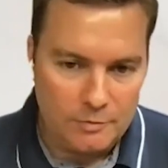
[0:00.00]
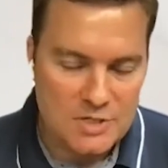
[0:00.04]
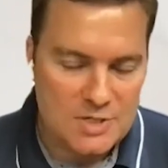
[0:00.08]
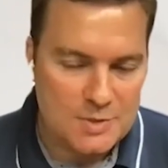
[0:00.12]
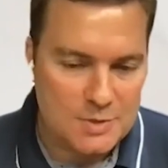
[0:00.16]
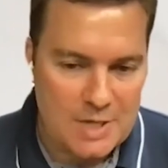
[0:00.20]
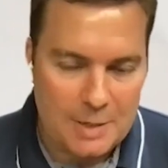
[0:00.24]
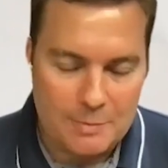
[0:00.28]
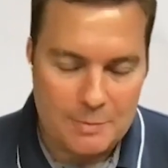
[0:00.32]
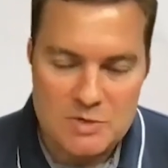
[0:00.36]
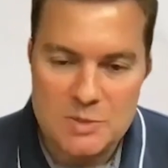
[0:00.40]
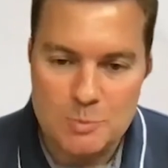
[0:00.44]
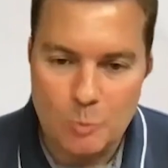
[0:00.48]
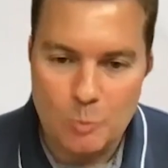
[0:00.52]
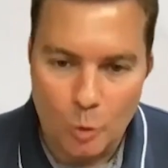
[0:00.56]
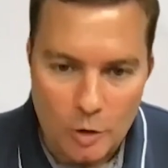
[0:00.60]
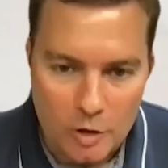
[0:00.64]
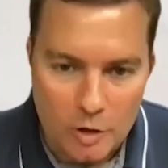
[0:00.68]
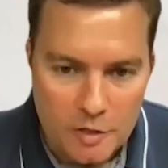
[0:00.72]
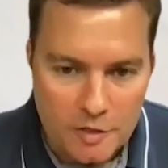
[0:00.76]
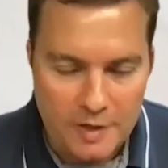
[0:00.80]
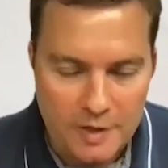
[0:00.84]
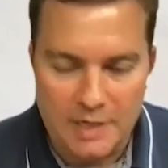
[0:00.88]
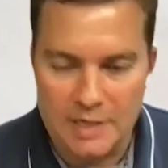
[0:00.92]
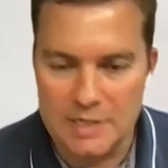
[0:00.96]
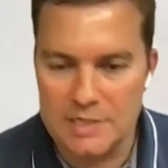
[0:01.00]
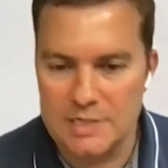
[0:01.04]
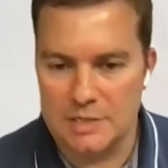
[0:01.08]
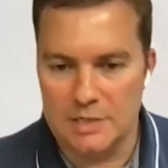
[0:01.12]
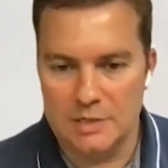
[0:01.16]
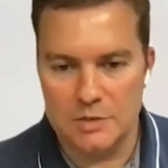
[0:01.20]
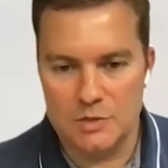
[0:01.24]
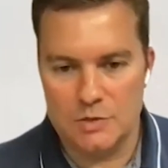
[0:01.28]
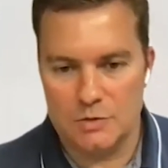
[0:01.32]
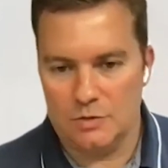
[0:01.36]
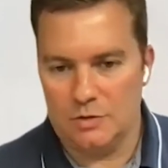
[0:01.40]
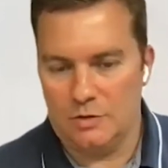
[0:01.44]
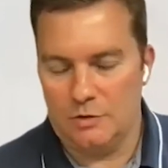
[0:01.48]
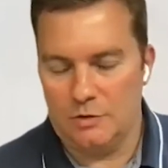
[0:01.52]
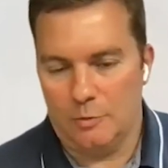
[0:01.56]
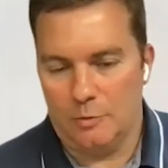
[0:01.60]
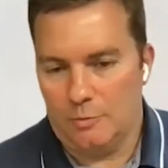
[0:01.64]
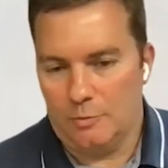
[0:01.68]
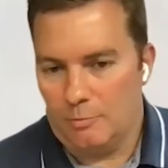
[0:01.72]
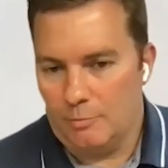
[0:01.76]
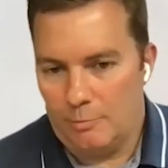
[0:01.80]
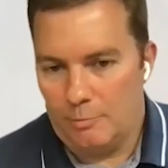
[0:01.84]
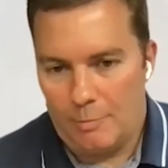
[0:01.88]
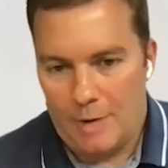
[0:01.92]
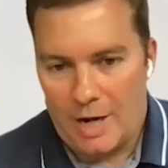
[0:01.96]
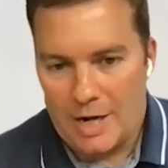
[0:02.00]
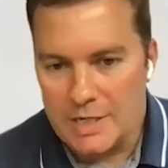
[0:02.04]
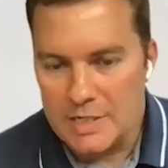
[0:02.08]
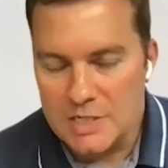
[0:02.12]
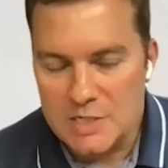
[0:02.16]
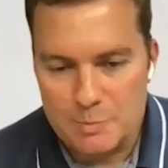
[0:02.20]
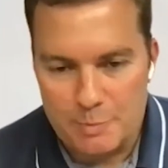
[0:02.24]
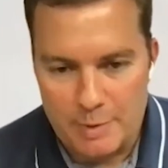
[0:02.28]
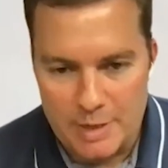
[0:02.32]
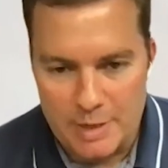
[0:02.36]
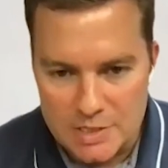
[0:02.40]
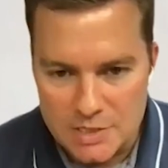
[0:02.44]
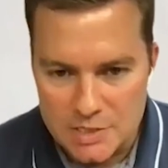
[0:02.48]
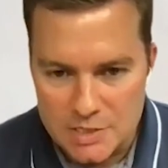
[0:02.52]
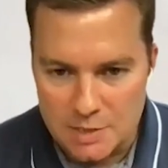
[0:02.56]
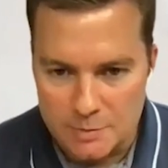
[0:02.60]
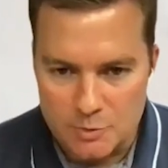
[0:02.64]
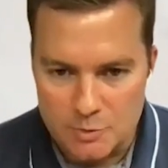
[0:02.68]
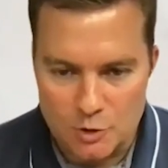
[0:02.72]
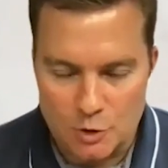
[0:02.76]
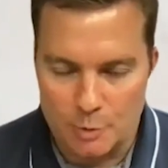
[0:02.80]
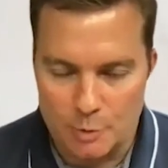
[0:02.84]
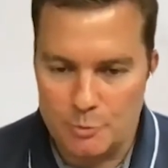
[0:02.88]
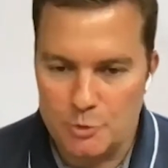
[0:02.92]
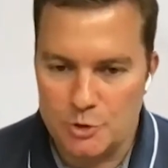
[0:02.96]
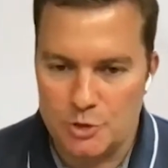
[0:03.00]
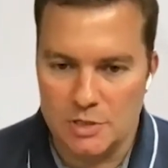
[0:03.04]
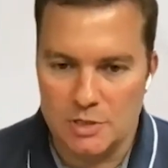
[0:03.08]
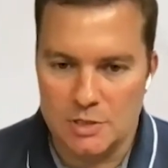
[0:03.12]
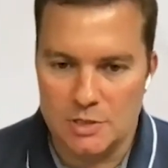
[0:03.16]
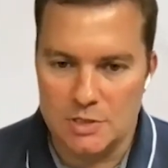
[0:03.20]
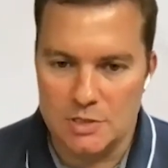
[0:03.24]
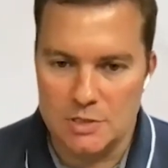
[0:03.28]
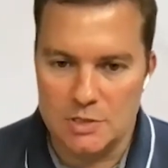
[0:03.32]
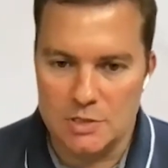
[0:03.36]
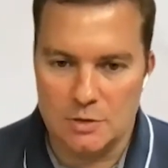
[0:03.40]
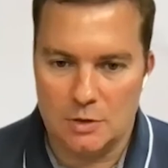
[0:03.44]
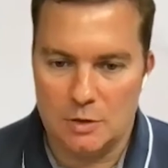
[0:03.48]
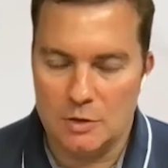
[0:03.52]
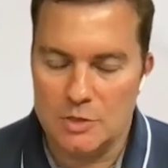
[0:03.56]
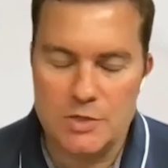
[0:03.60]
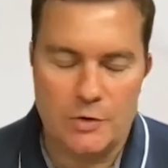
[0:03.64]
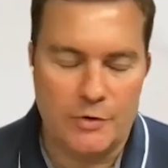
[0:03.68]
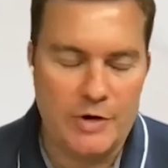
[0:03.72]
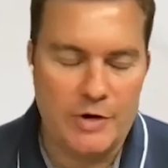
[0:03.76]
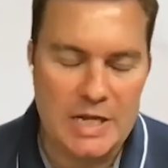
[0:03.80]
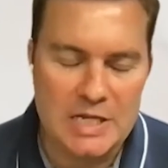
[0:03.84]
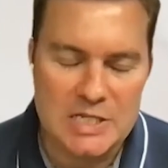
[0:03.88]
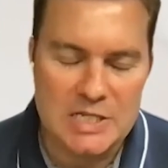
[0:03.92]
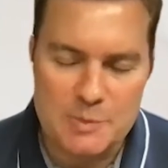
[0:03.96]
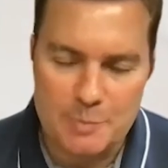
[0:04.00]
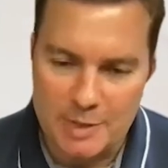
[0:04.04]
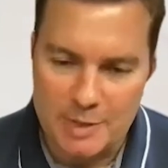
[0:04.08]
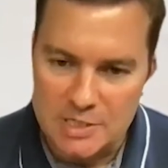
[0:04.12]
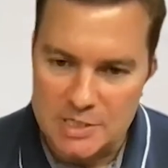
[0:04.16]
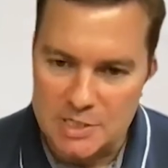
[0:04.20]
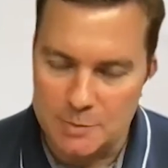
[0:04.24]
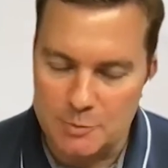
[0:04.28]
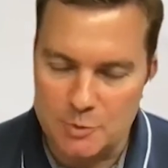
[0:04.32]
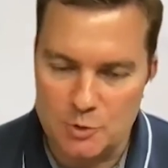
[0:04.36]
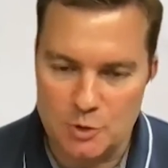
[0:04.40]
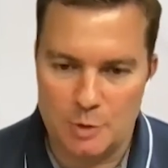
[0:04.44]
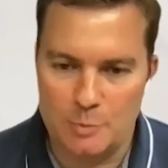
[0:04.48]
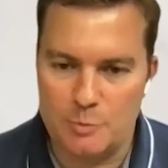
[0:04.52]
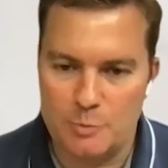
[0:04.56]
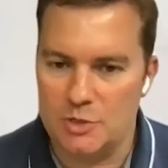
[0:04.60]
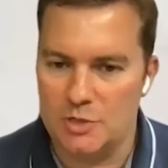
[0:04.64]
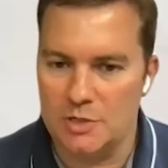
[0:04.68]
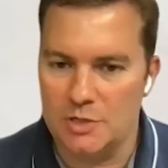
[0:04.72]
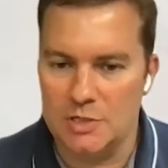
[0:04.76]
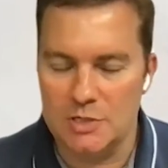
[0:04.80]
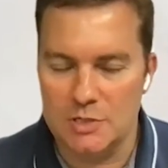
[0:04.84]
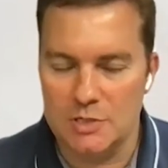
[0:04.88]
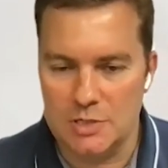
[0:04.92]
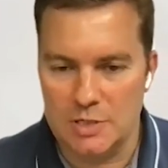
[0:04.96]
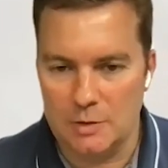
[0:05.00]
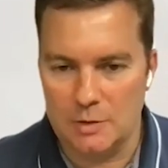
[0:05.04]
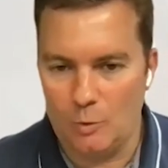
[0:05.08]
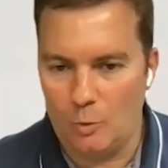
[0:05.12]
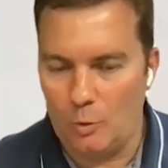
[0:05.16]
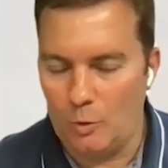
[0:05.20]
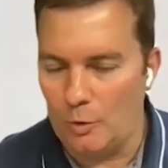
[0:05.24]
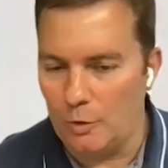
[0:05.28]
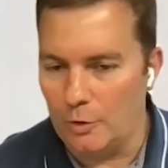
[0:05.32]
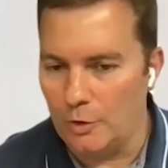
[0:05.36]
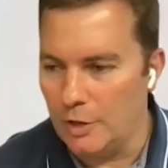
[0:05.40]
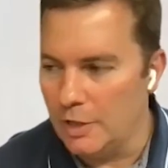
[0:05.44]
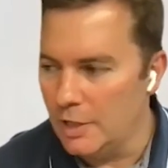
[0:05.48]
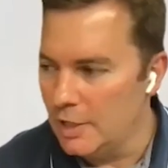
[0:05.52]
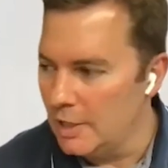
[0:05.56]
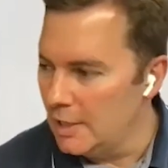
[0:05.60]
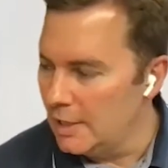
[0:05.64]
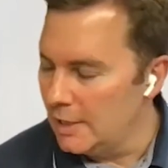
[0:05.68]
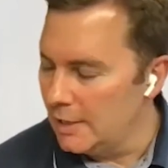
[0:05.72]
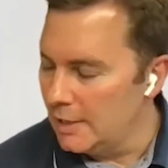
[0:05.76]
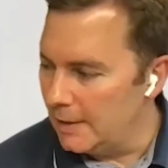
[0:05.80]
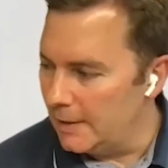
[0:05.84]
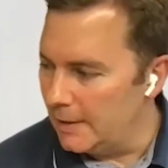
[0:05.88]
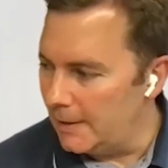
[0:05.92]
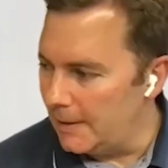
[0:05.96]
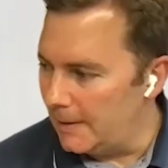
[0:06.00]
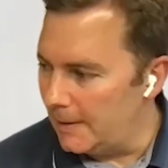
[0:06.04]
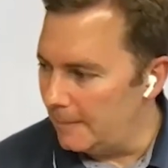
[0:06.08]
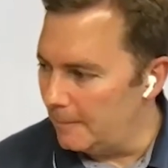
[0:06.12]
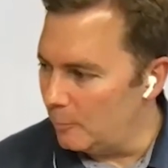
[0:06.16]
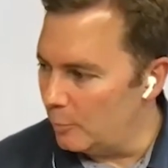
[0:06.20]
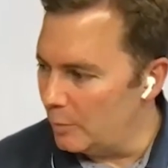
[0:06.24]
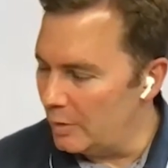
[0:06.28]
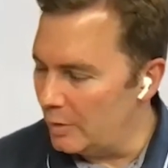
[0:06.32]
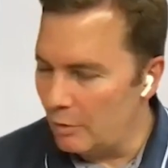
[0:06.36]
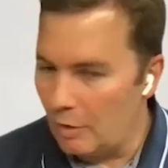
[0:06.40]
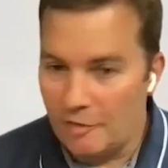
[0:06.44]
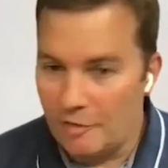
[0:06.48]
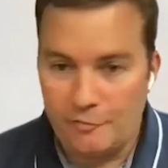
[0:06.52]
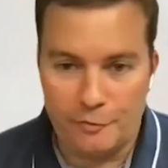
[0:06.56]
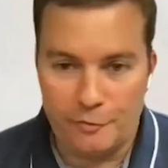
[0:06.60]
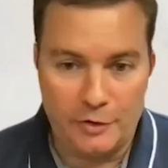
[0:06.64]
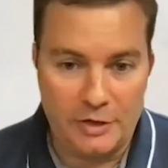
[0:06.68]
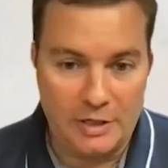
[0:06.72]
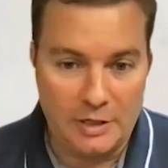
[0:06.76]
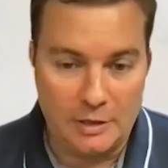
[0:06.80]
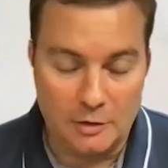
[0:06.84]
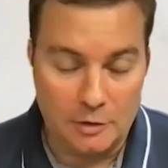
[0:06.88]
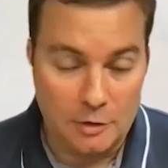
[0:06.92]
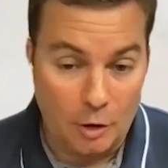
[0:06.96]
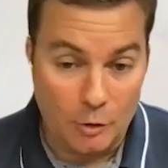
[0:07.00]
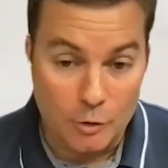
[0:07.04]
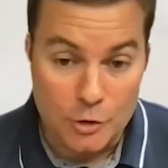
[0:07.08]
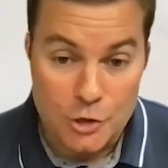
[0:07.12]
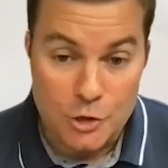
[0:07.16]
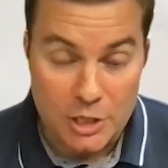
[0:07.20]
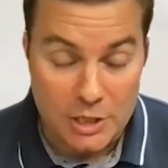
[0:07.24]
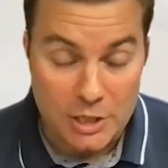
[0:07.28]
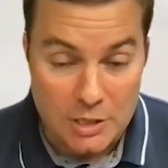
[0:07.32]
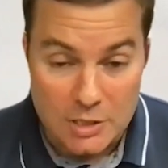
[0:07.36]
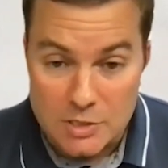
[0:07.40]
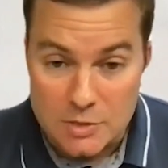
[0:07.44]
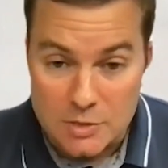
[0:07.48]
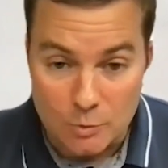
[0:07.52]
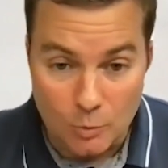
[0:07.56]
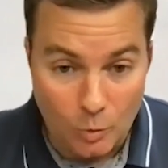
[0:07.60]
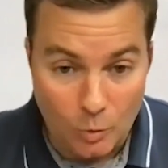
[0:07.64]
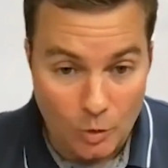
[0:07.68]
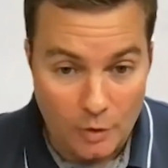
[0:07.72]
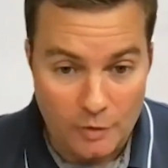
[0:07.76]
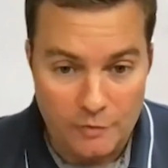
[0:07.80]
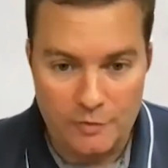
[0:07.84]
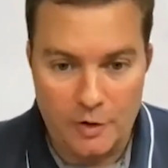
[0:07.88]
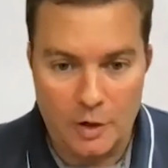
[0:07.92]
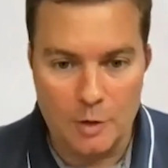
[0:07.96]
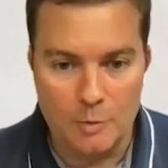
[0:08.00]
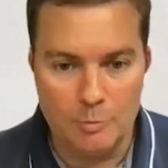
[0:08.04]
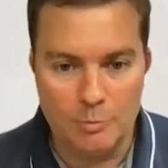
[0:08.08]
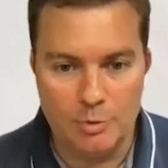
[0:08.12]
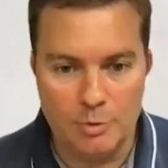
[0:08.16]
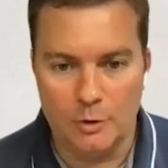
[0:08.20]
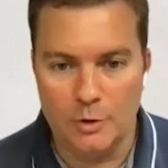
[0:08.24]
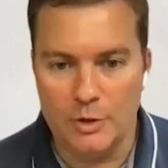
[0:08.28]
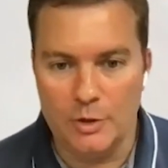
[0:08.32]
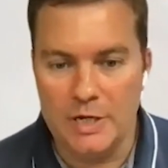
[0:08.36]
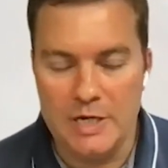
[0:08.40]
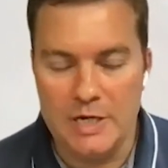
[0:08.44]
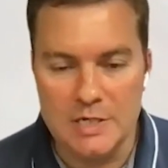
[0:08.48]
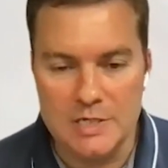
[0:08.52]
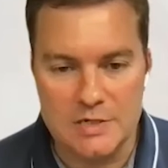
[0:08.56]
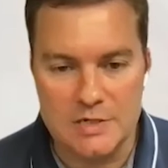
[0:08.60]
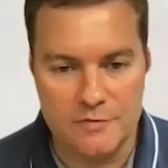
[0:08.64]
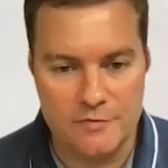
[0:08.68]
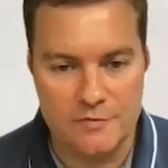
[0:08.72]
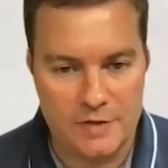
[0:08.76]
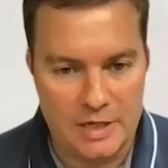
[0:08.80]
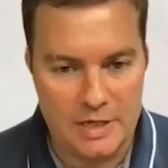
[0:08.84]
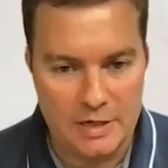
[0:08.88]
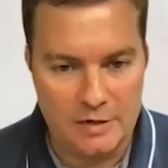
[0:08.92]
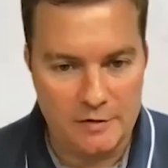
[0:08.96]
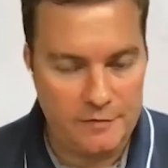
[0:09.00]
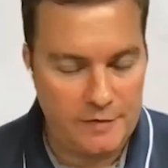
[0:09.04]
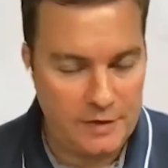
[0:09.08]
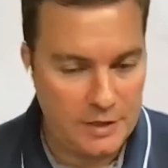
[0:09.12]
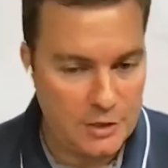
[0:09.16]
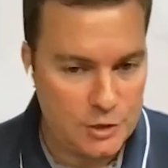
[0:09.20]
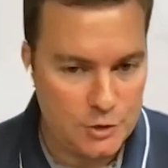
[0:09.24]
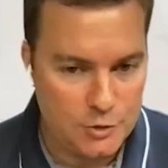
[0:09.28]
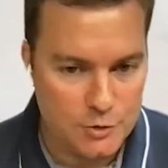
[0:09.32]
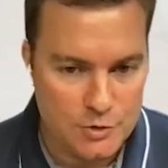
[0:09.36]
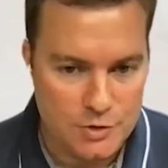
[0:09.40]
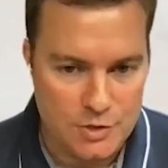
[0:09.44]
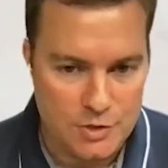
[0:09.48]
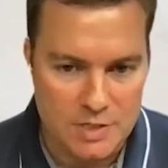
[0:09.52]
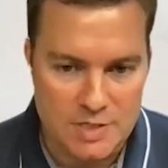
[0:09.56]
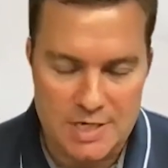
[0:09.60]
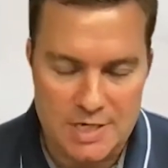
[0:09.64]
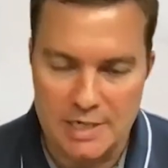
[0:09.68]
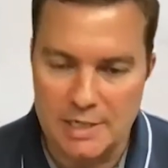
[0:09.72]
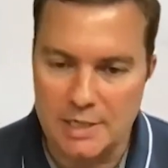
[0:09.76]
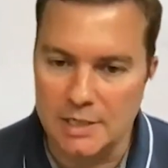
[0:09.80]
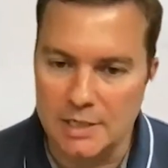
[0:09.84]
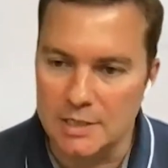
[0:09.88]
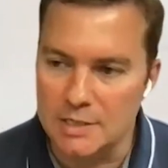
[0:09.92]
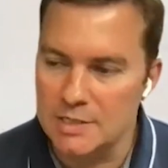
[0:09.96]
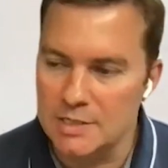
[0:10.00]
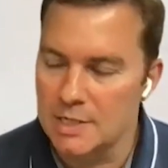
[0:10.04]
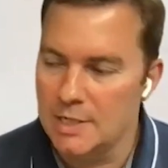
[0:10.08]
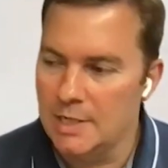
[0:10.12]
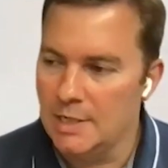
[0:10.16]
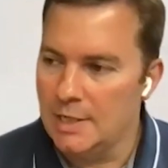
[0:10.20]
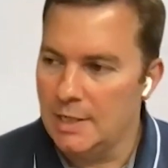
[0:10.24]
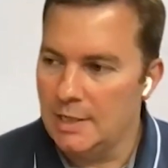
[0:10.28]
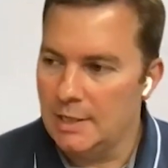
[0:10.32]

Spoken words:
Some smaller things in Mindspace subscriptions, Headspace subscriptions, or we're offering coaching to all of our employees if they choose to take it.